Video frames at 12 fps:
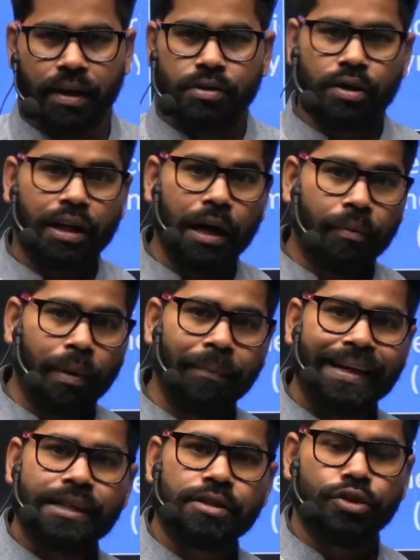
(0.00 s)
So
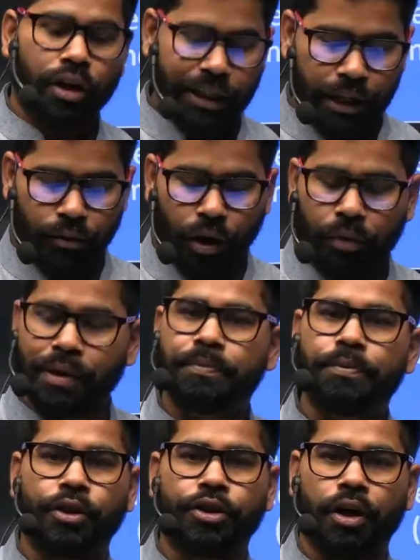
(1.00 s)
government is not involved in
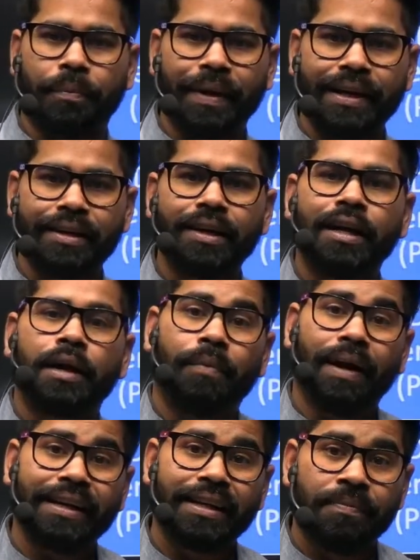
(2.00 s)
procurement,
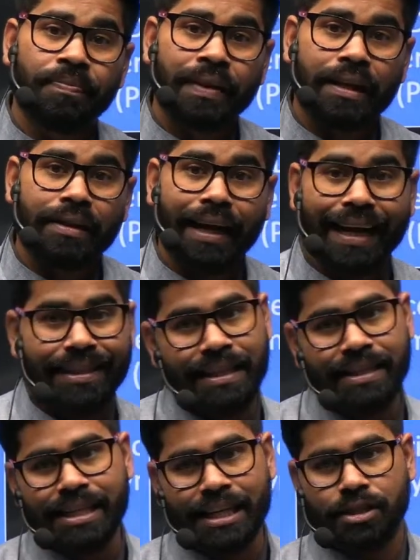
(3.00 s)
but the
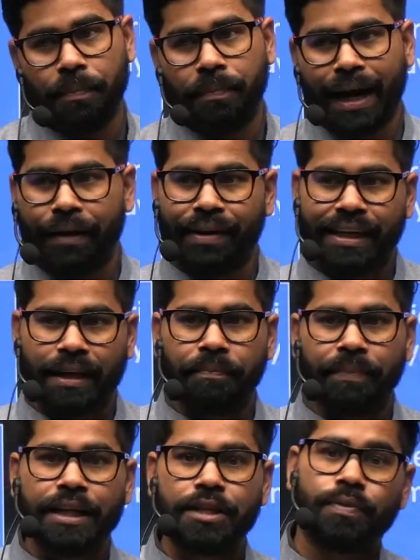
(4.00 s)
agencies, the private
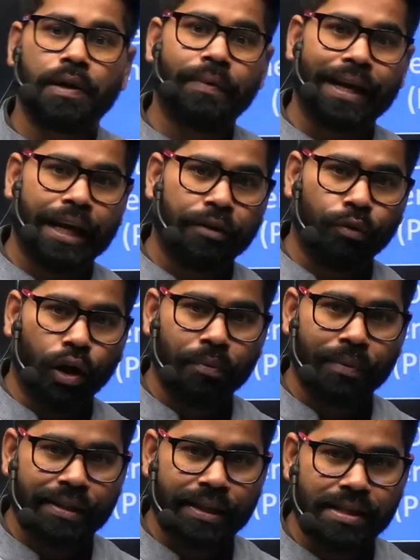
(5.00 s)
companies will be involved
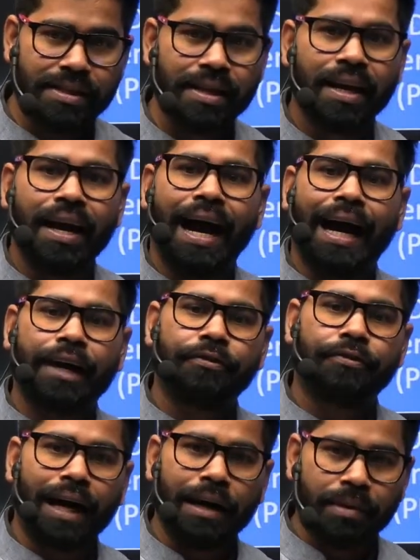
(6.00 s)
in this, and if
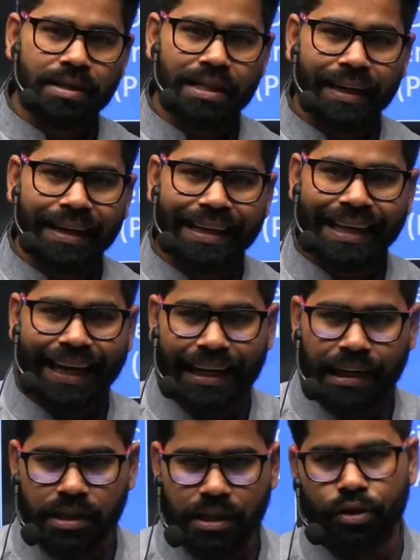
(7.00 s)
farmers are getting
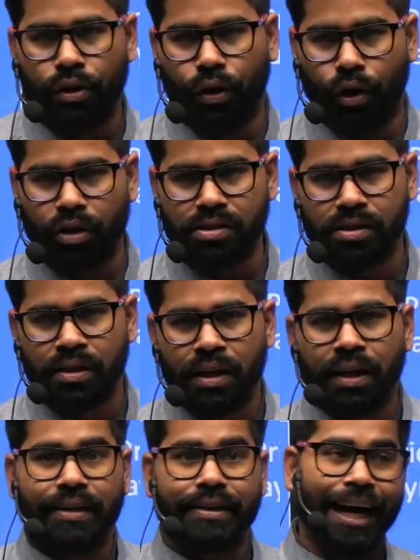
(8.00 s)
any such loss,
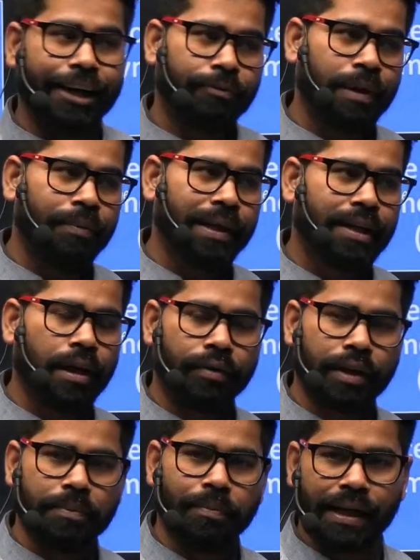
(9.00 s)
that will be
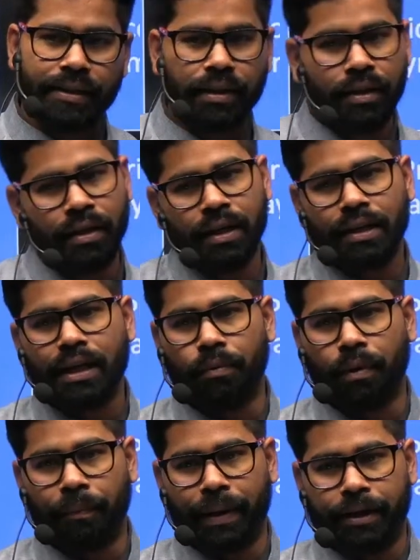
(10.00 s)
covered by the
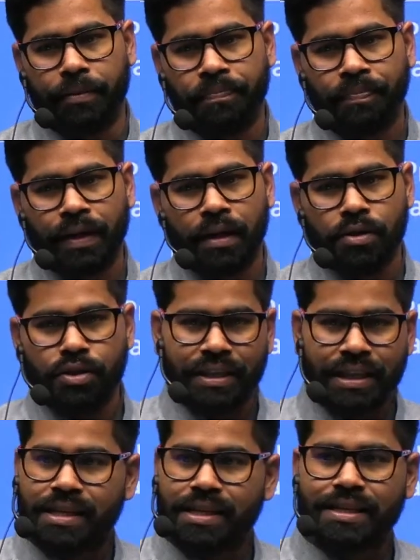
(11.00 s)
government. So
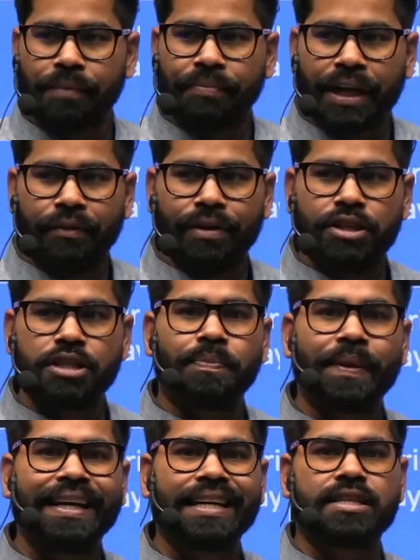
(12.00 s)
this is something which is
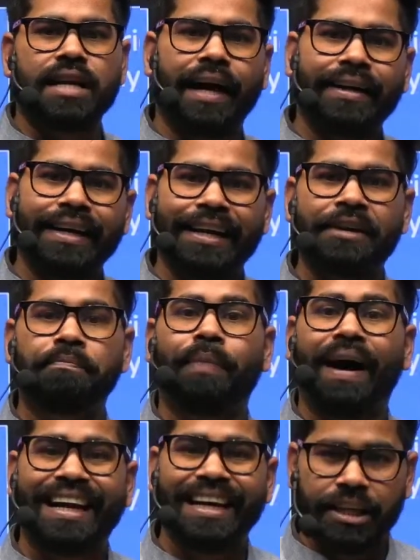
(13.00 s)
being started in
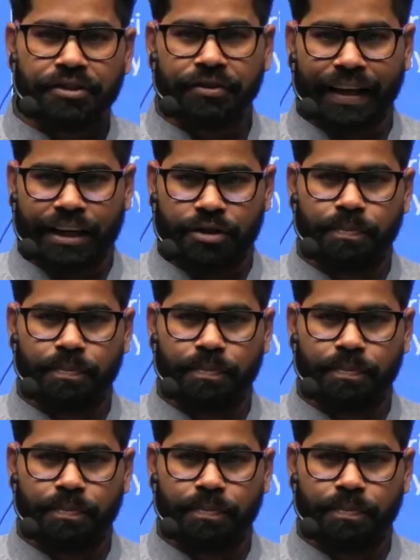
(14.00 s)
pilot phase.